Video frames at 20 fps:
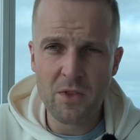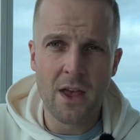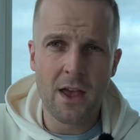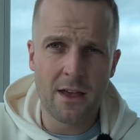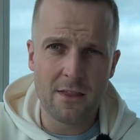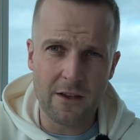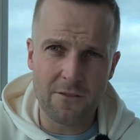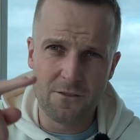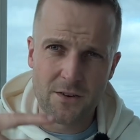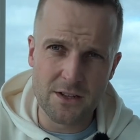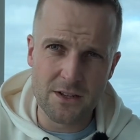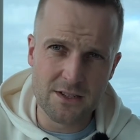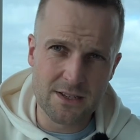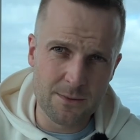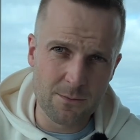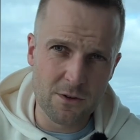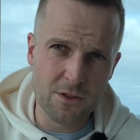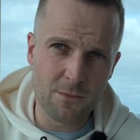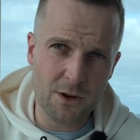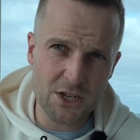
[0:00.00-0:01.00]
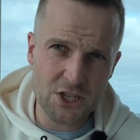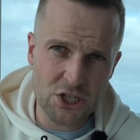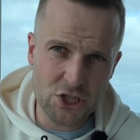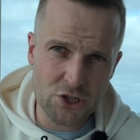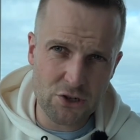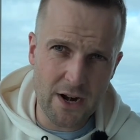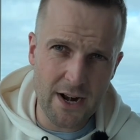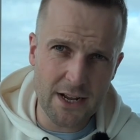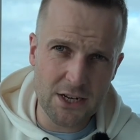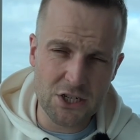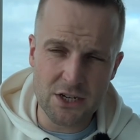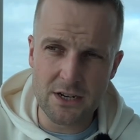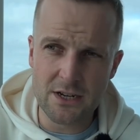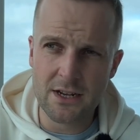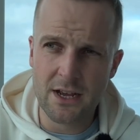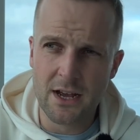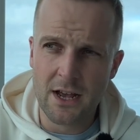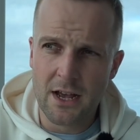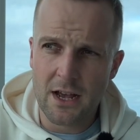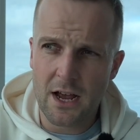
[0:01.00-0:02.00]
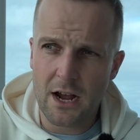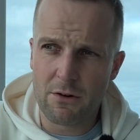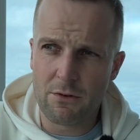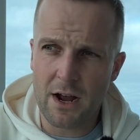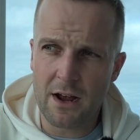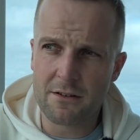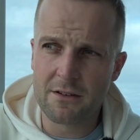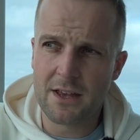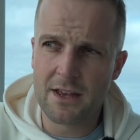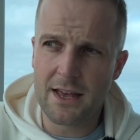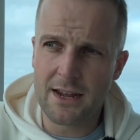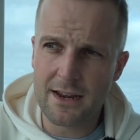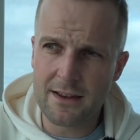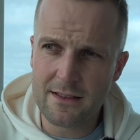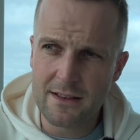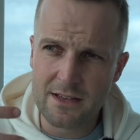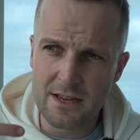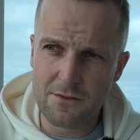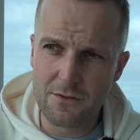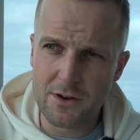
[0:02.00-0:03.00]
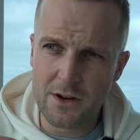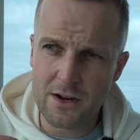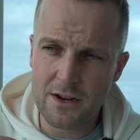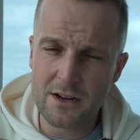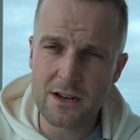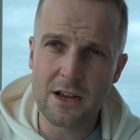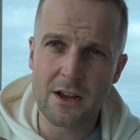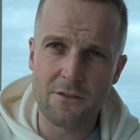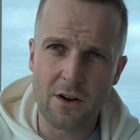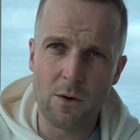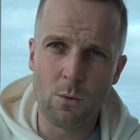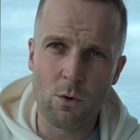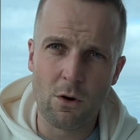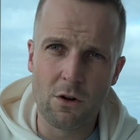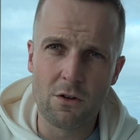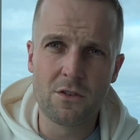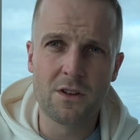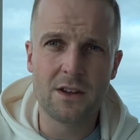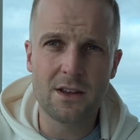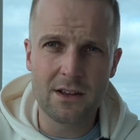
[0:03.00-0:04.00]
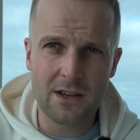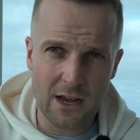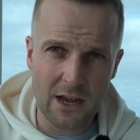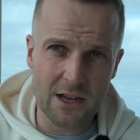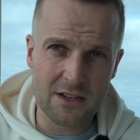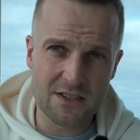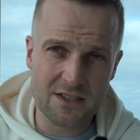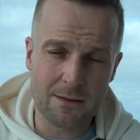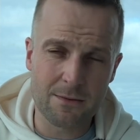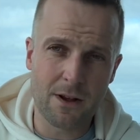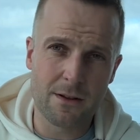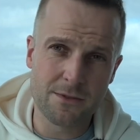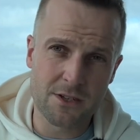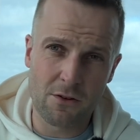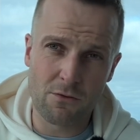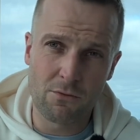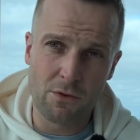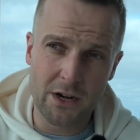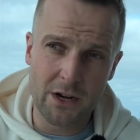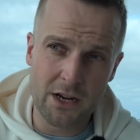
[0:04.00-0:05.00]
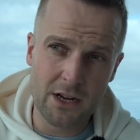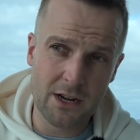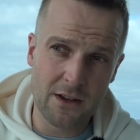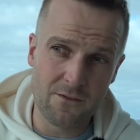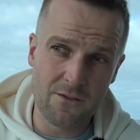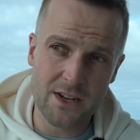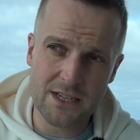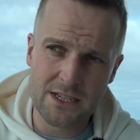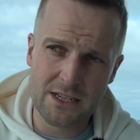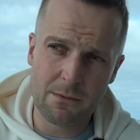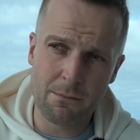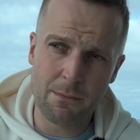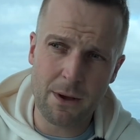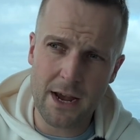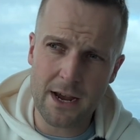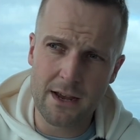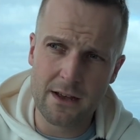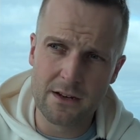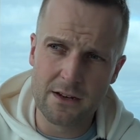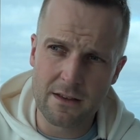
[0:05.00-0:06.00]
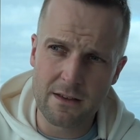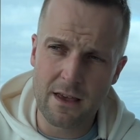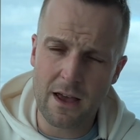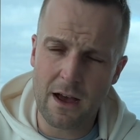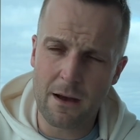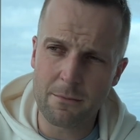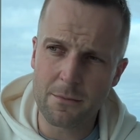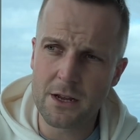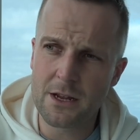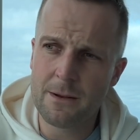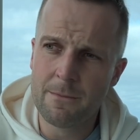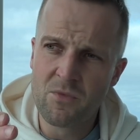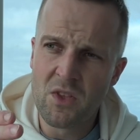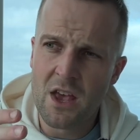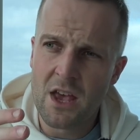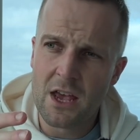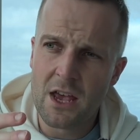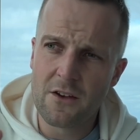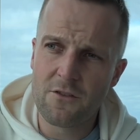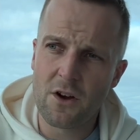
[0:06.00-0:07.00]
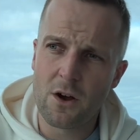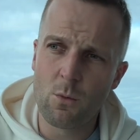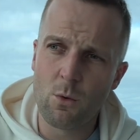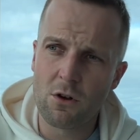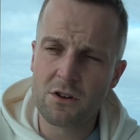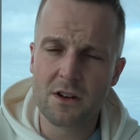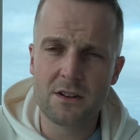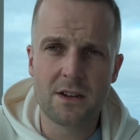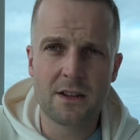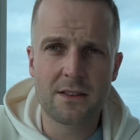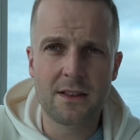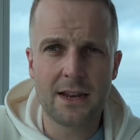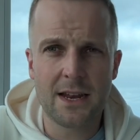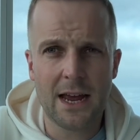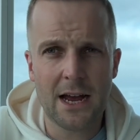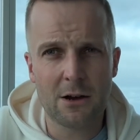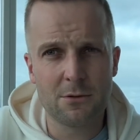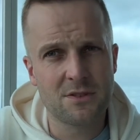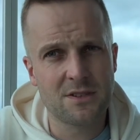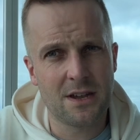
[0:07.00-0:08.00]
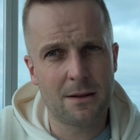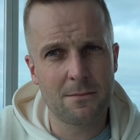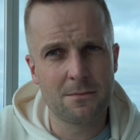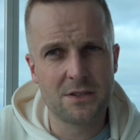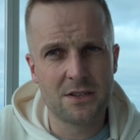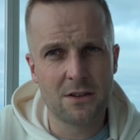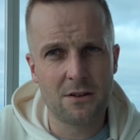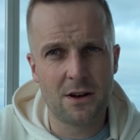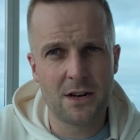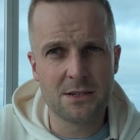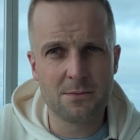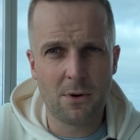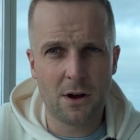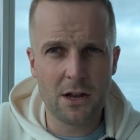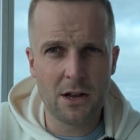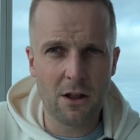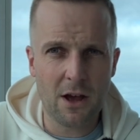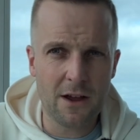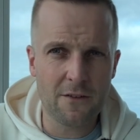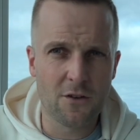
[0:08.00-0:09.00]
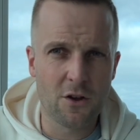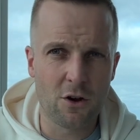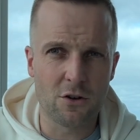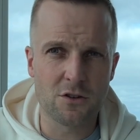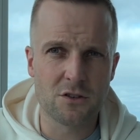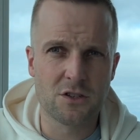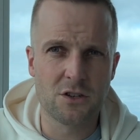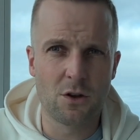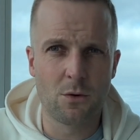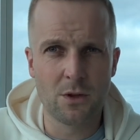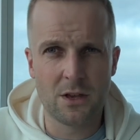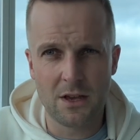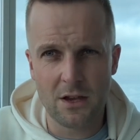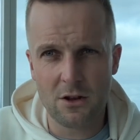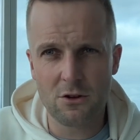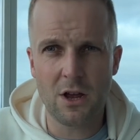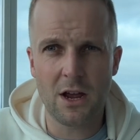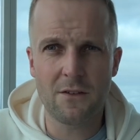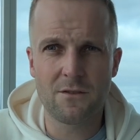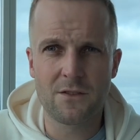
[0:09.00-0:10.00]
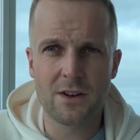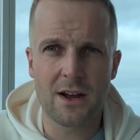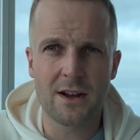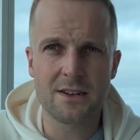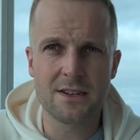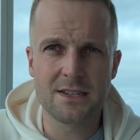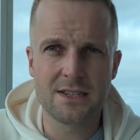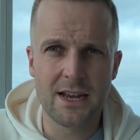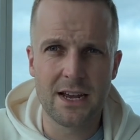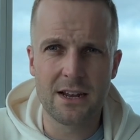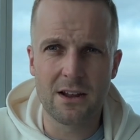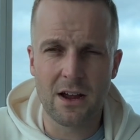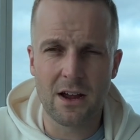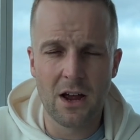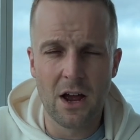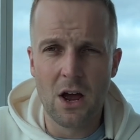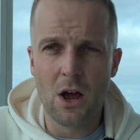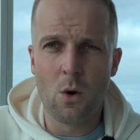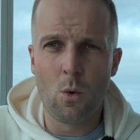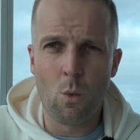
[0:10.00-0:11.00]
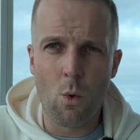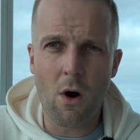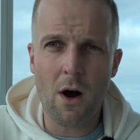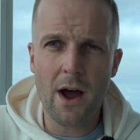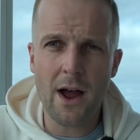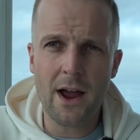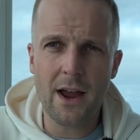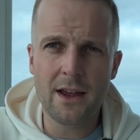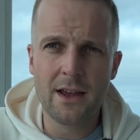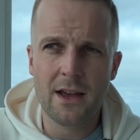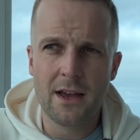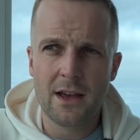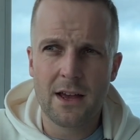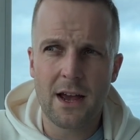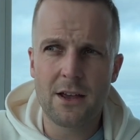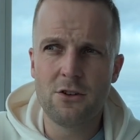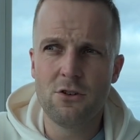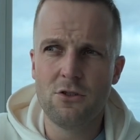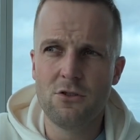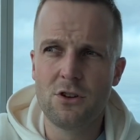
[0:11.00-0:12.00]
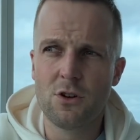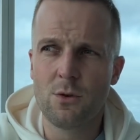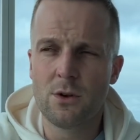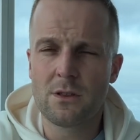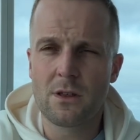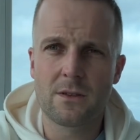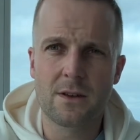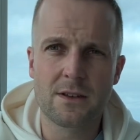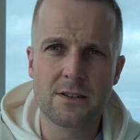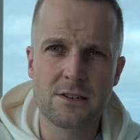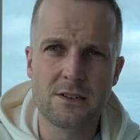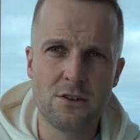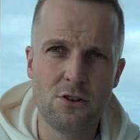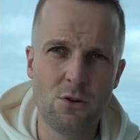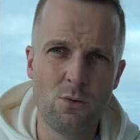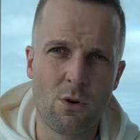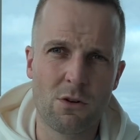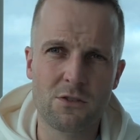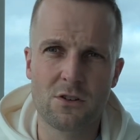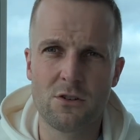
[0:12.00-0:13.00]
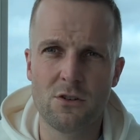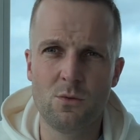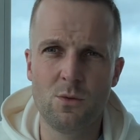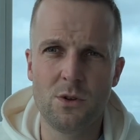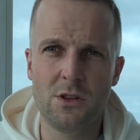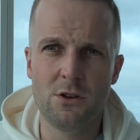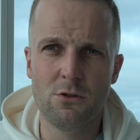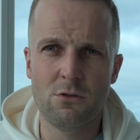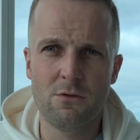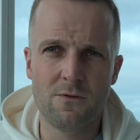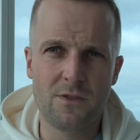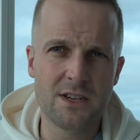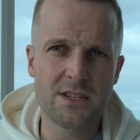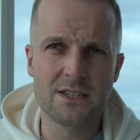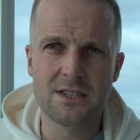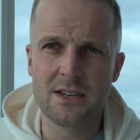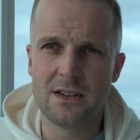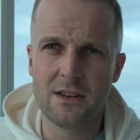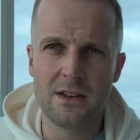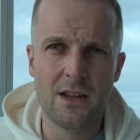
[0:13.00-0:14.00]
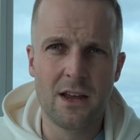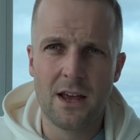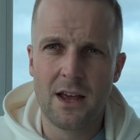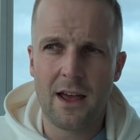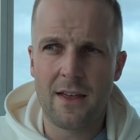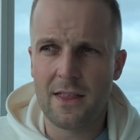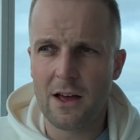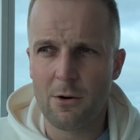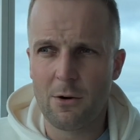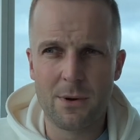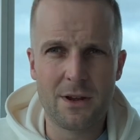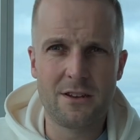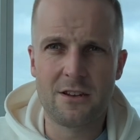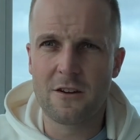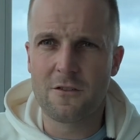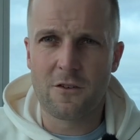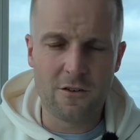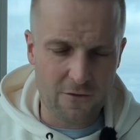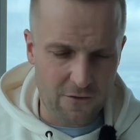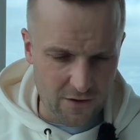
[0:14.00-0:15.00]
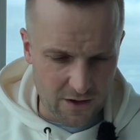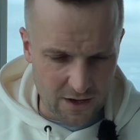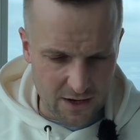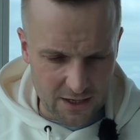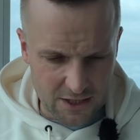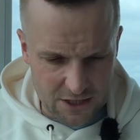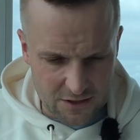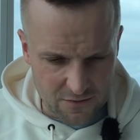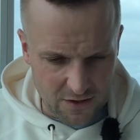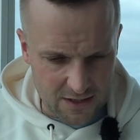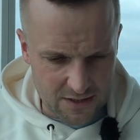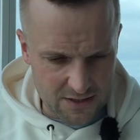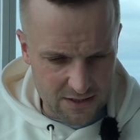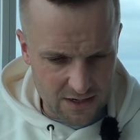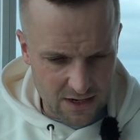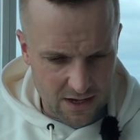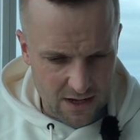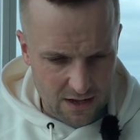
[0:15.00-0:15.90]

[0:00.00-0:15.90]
And that fits in with my strategy around getting the dividend if I want it. Sometimes I reinvest it back into the company if I want it to then help subsidize my life costs. So again, you have to understand, like, why are you doing the things that you want to do when you invest in? And they'll be different for each of us.